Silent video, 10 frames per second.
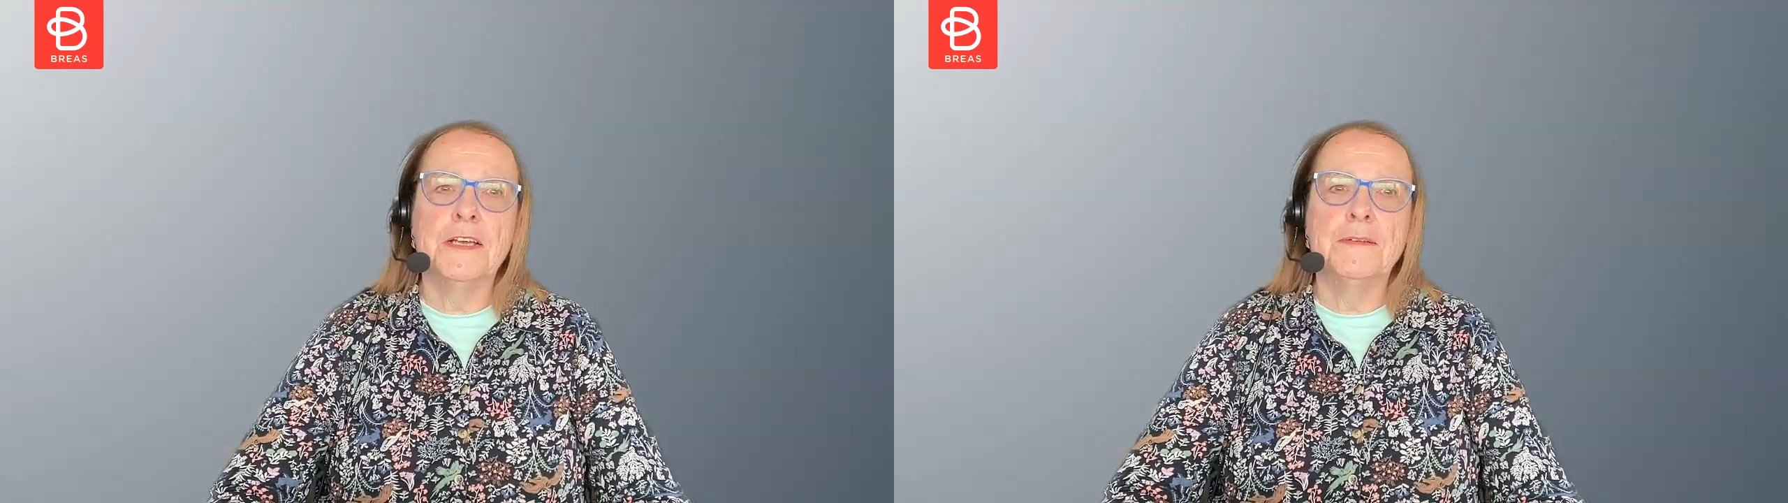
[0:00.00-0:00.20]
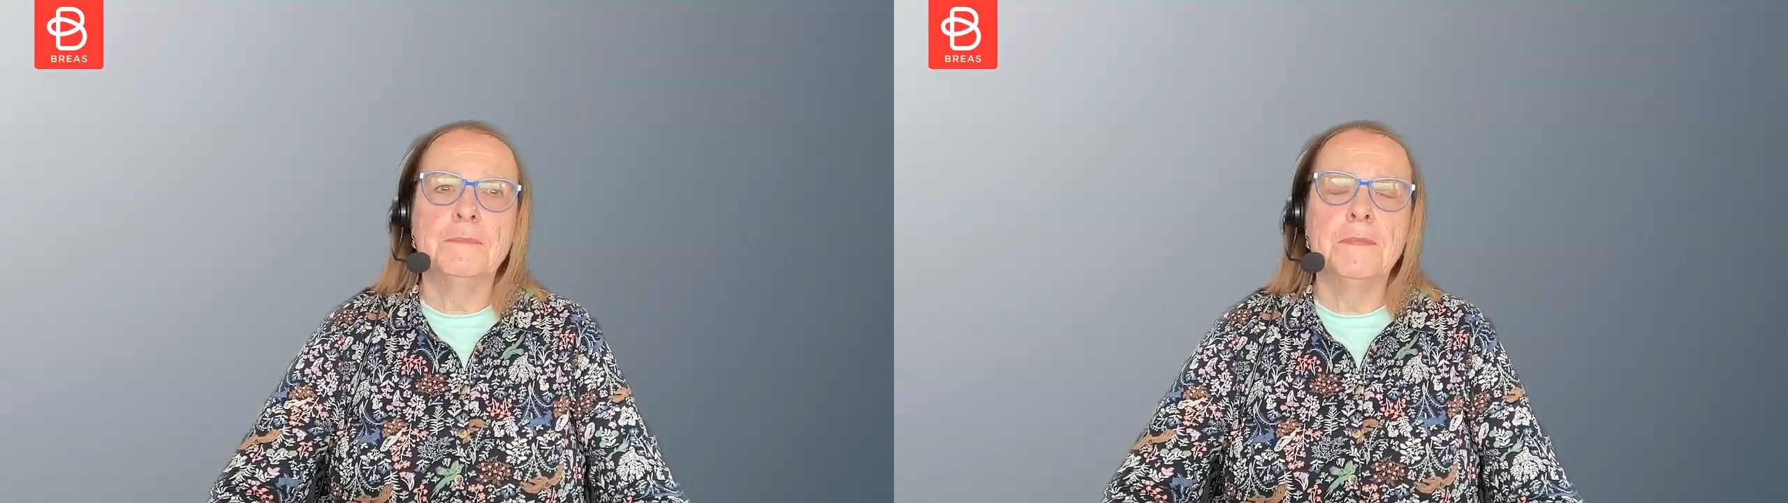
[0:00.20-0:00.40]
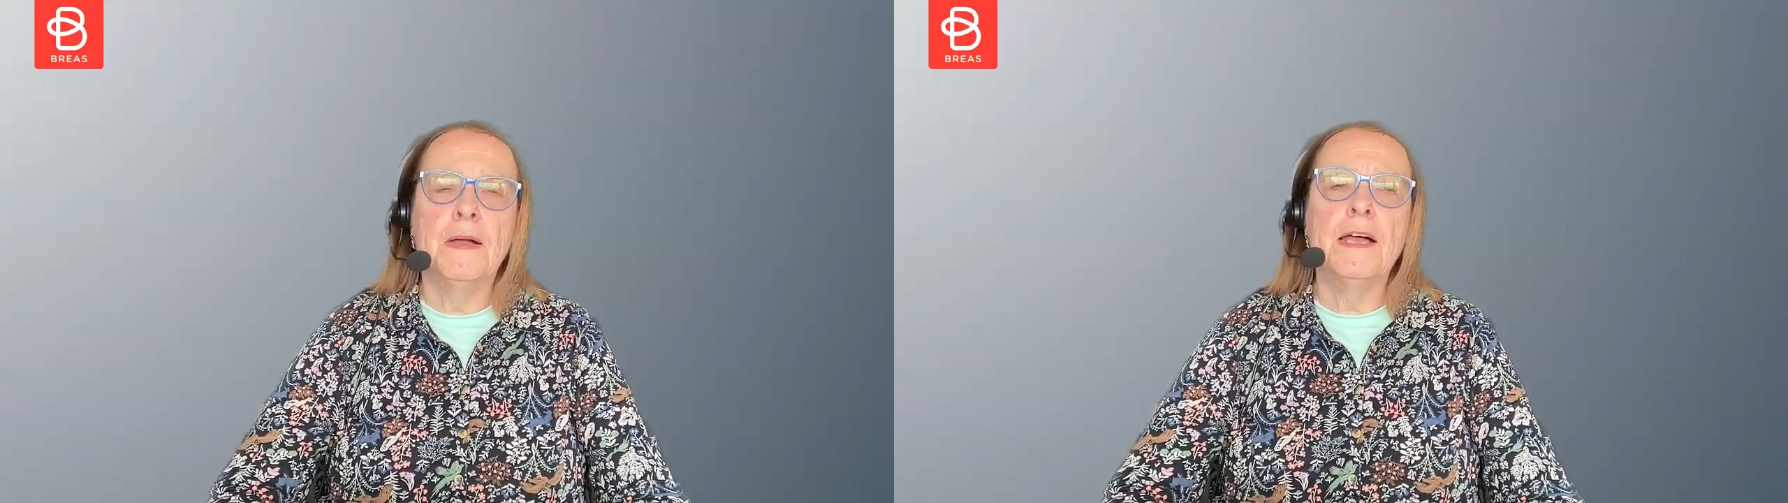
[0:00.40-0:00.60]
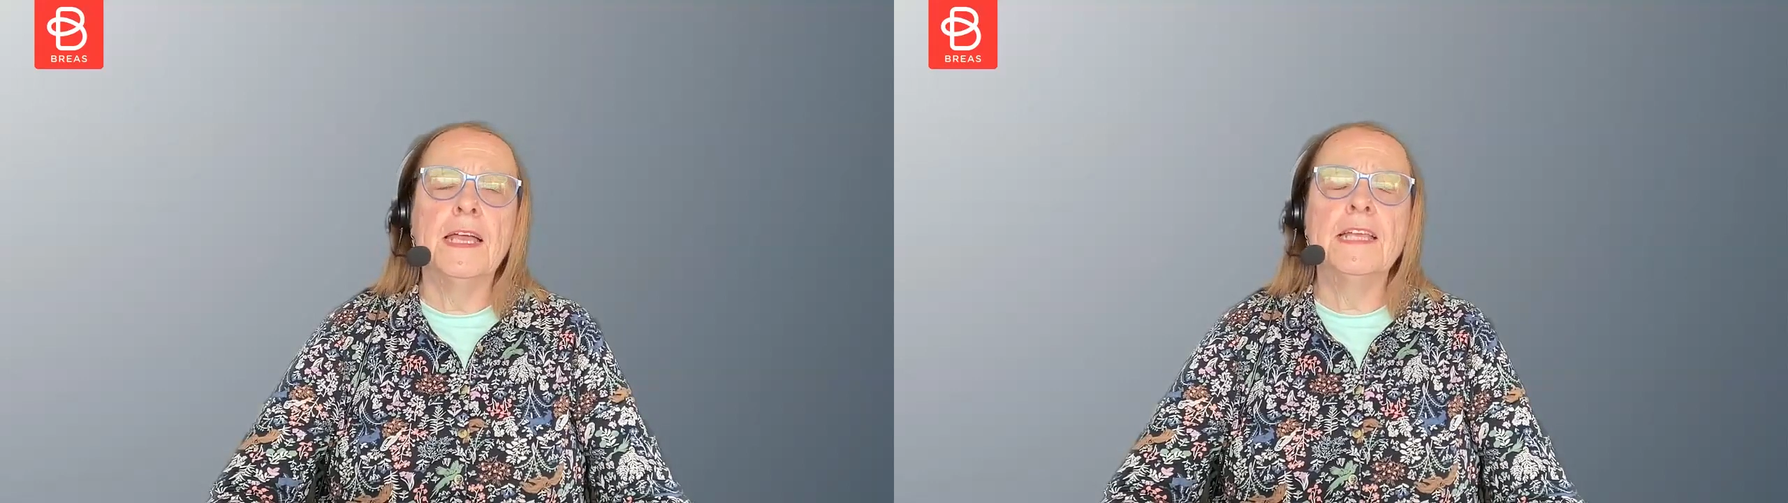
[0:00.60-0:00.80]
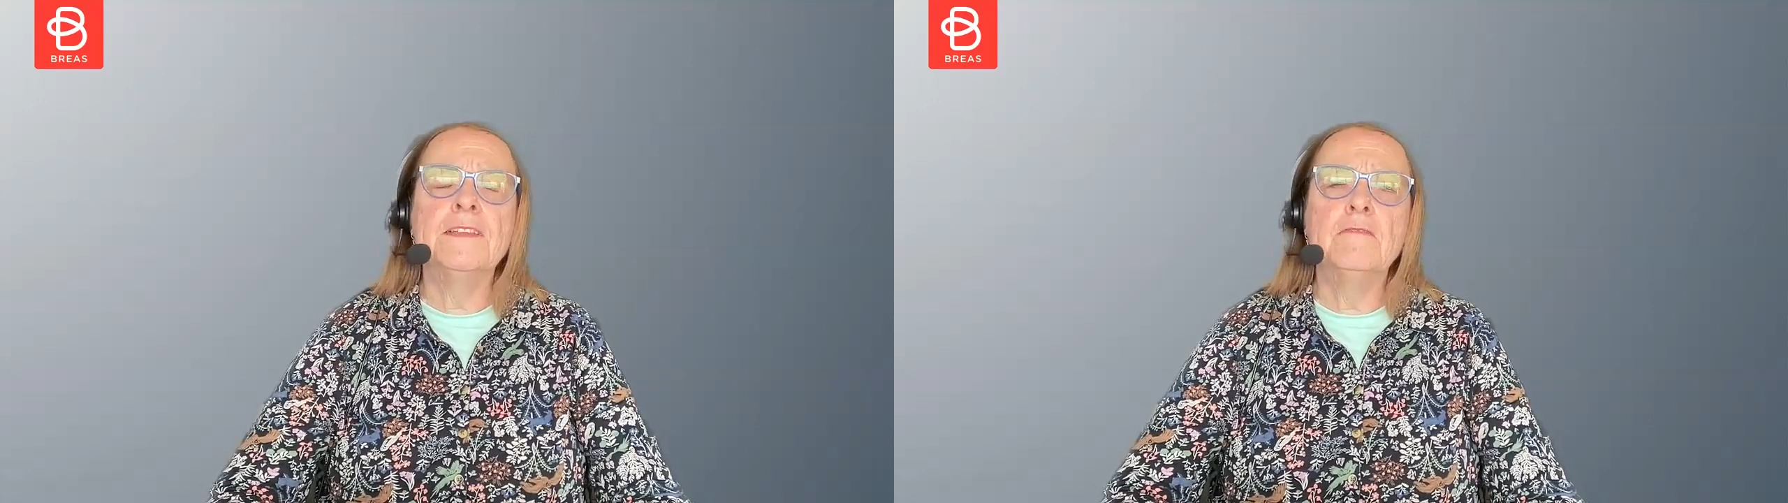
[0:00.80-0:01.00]
Um,
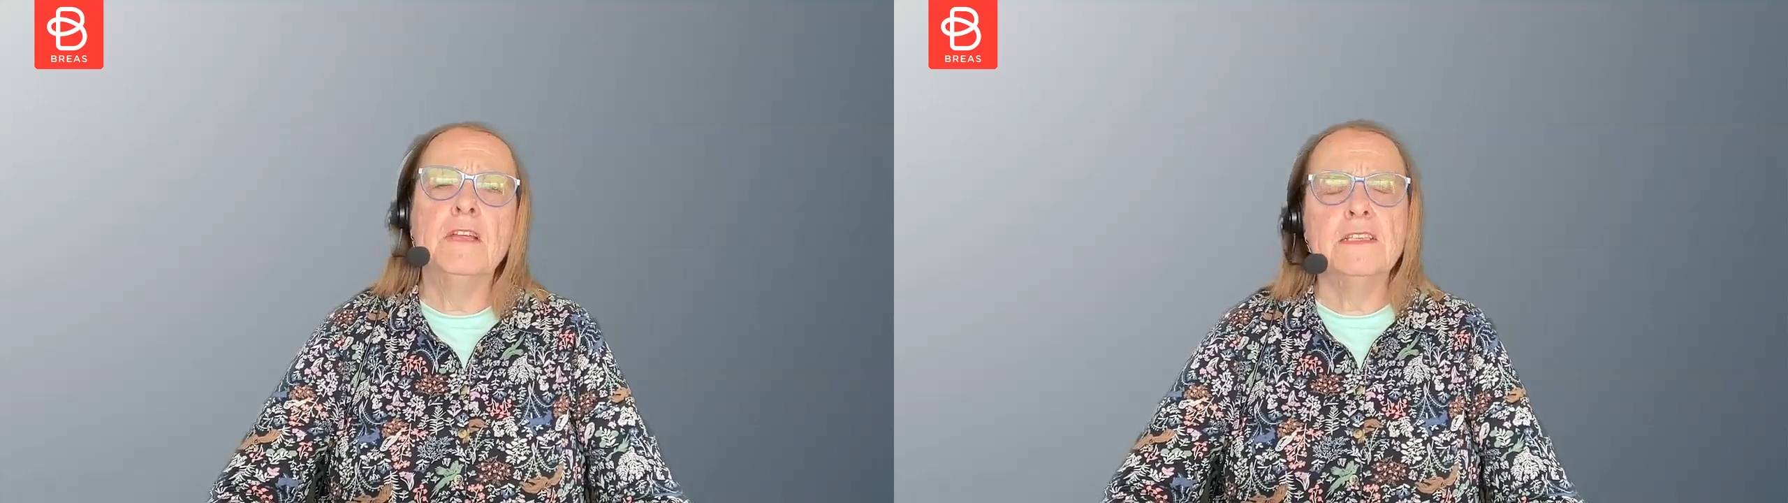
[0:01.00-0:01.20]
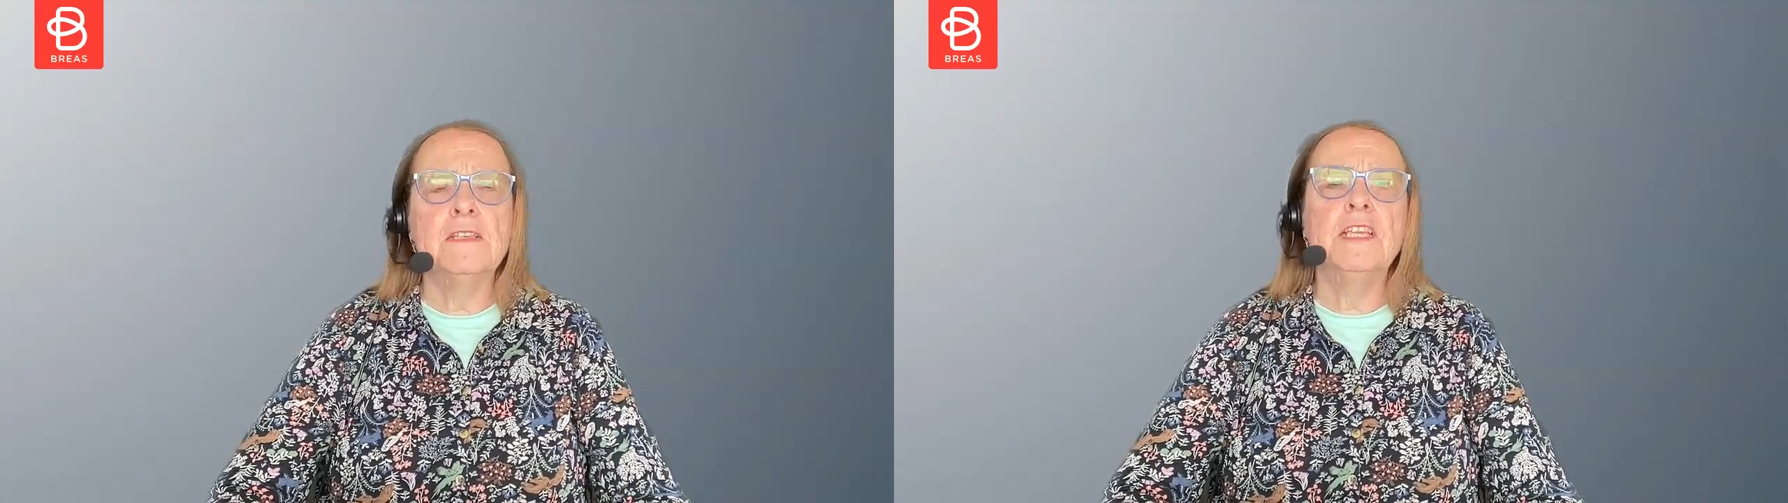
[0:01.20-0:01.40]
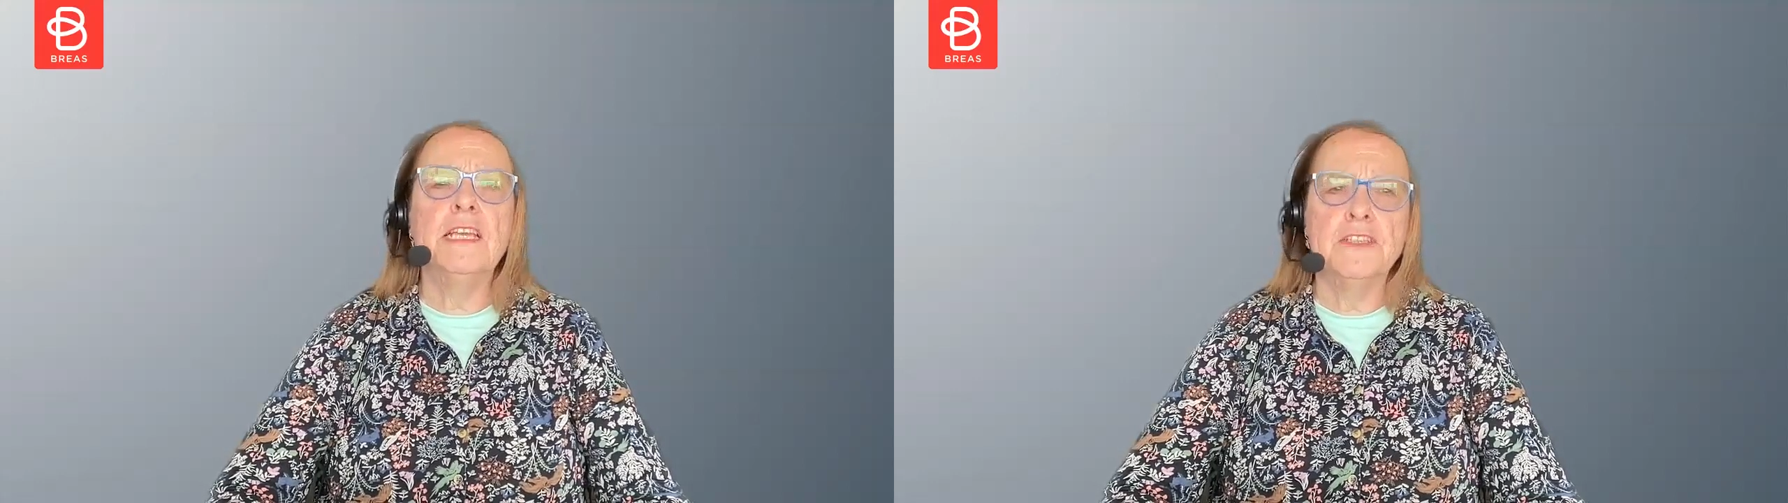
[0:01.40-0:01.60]
it's a relatively